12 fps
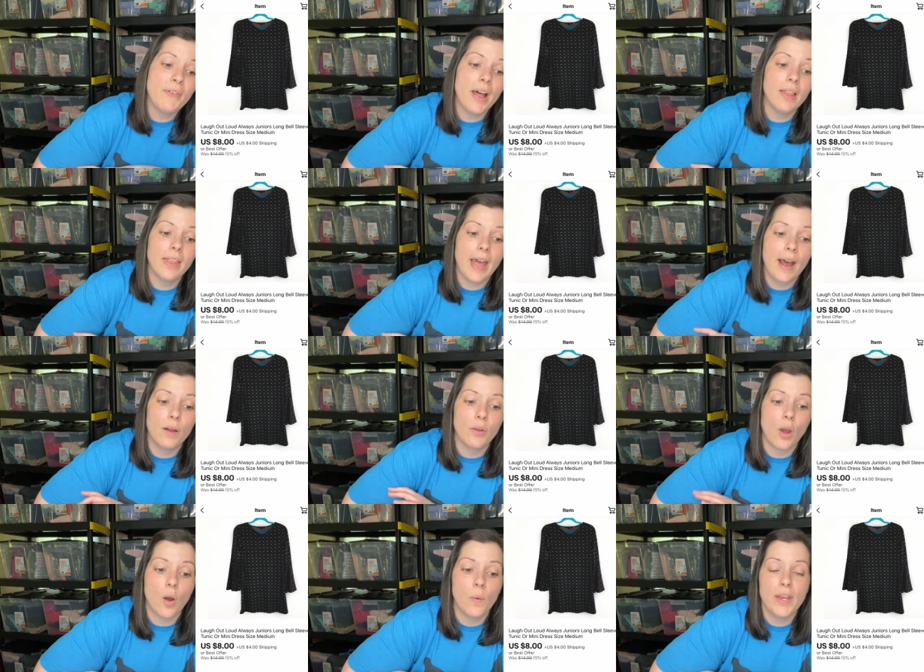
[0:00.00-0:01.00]
Out Loud
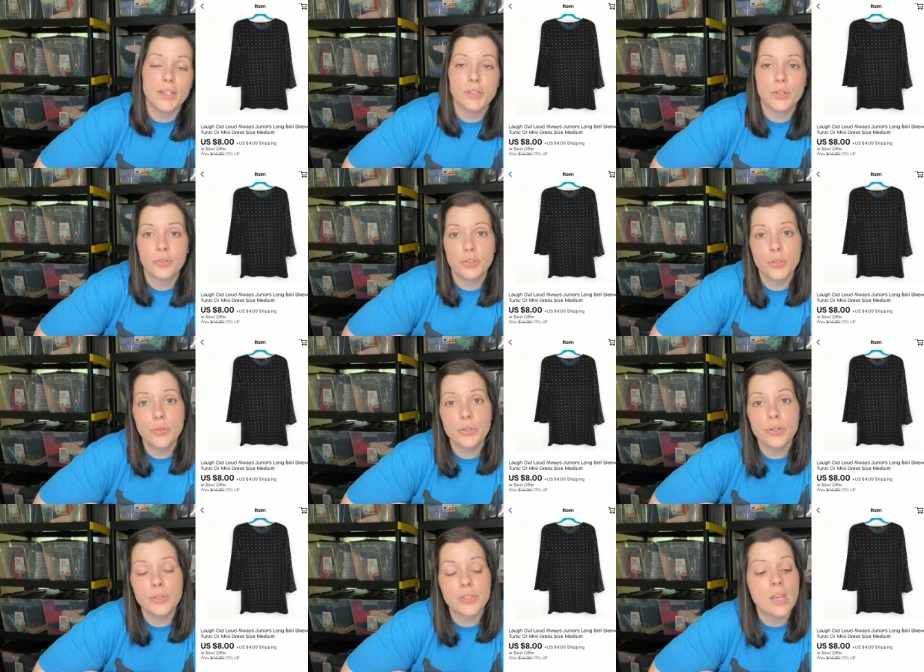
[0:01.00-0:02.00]
Always
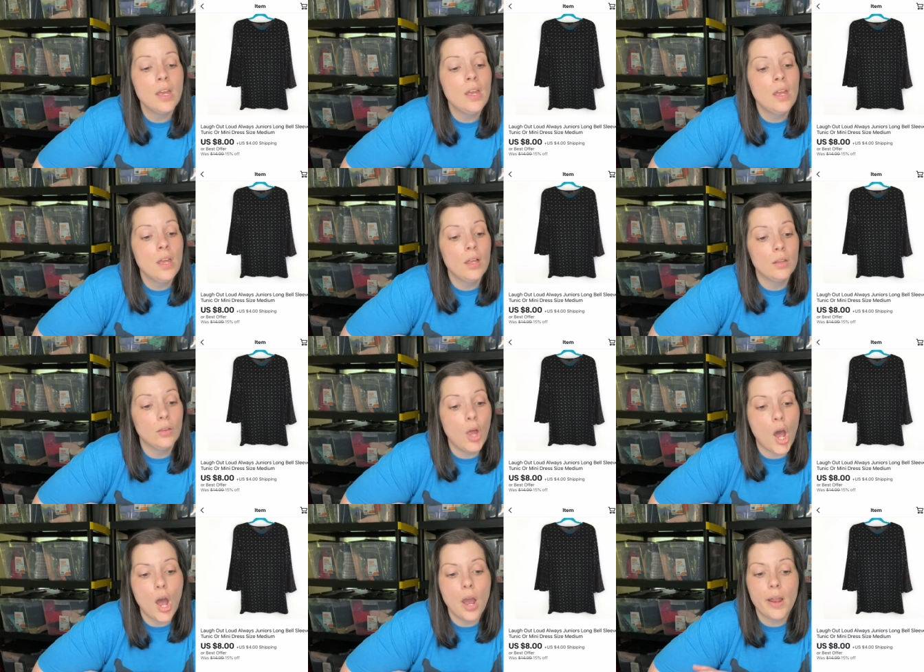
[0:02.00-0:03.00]
Juniors
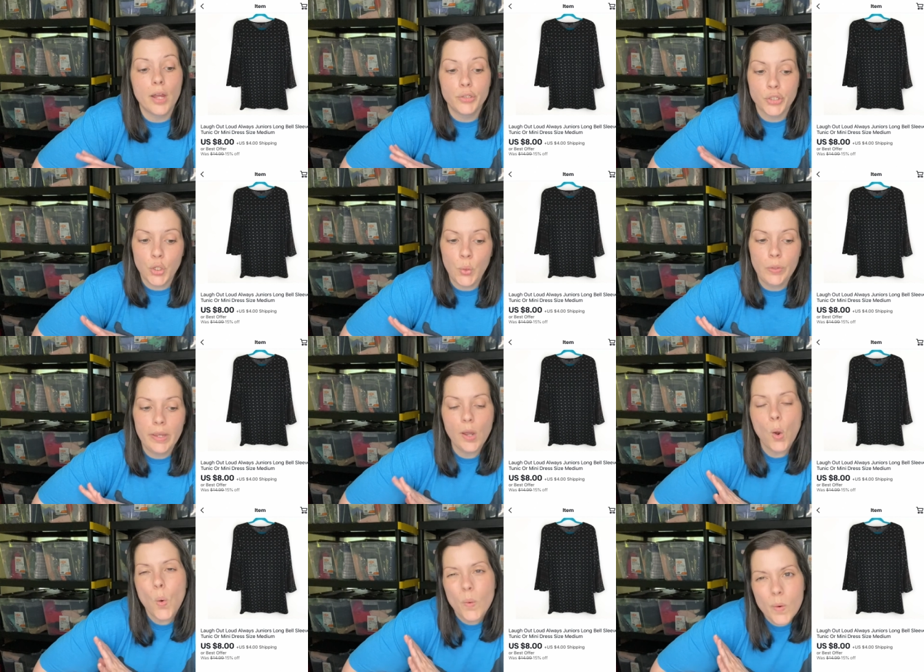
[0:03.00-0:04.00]
long tunic
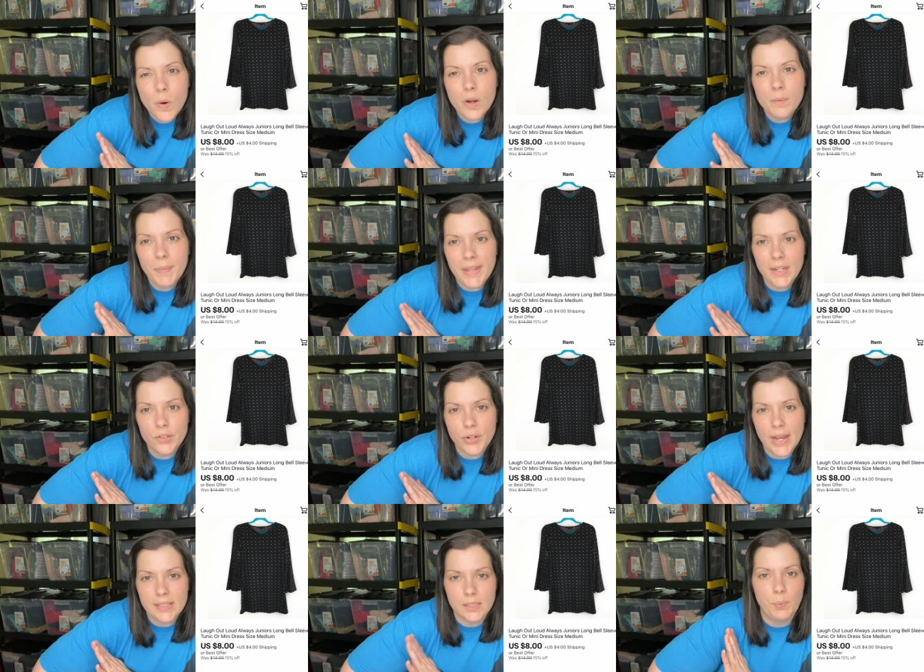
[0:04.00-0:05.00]
or mini
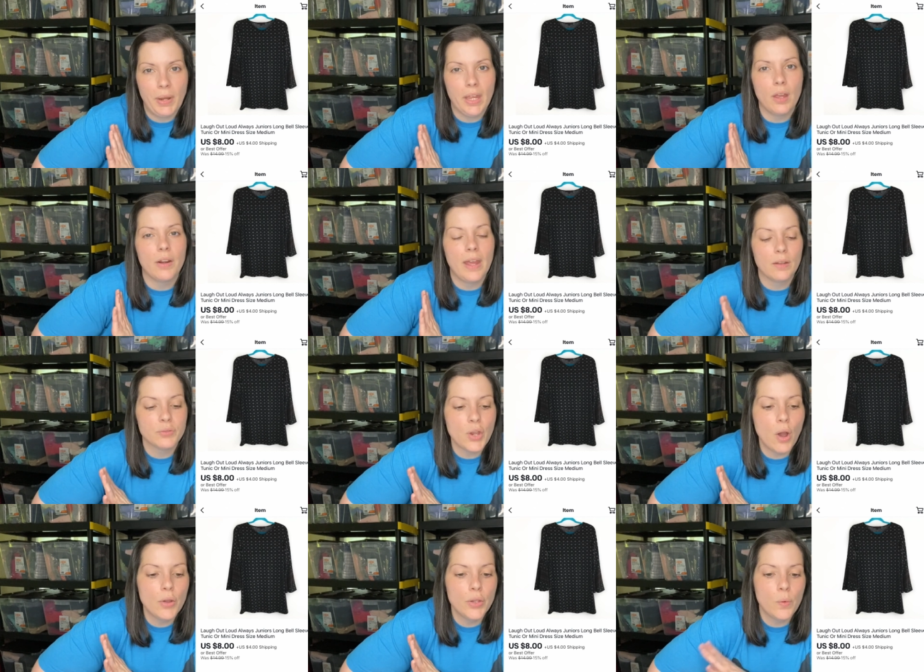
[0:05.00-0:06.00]
dress, depending on how
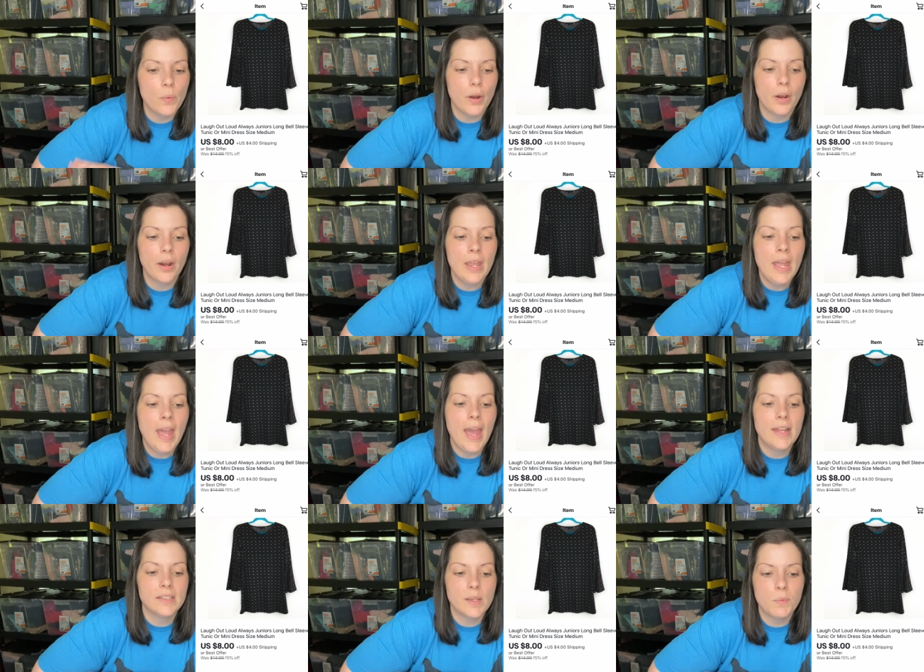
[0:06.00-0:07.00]
tall you were.
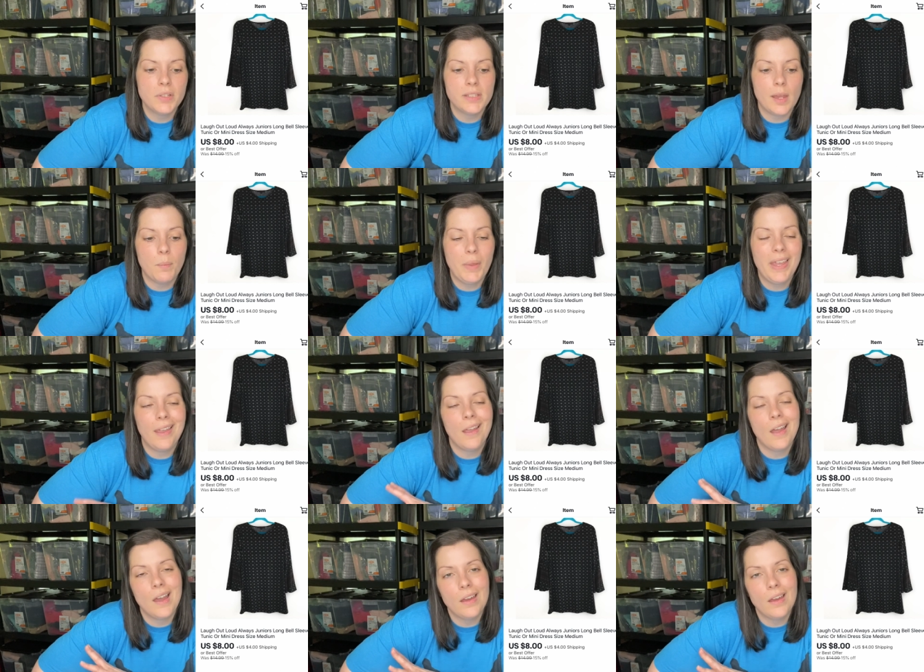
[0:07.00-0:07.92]
And someone sent me